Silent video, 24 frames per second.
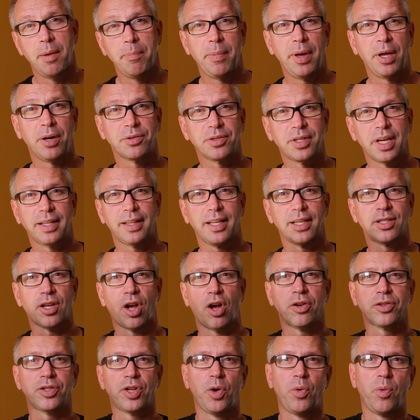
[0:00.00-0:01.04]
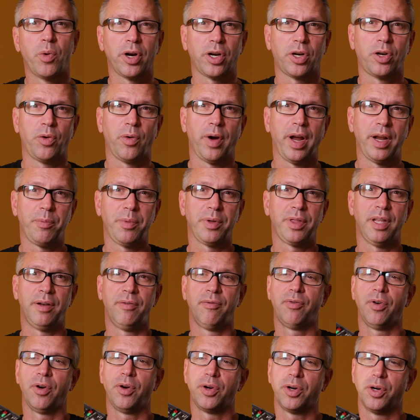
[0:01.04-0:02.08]
Panels like this also work great with
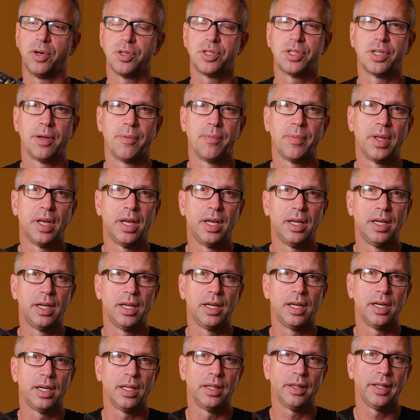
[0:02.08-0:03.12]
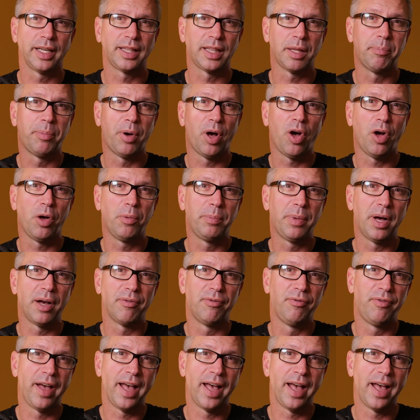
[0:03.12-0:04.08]
inverters, like the Paul Buff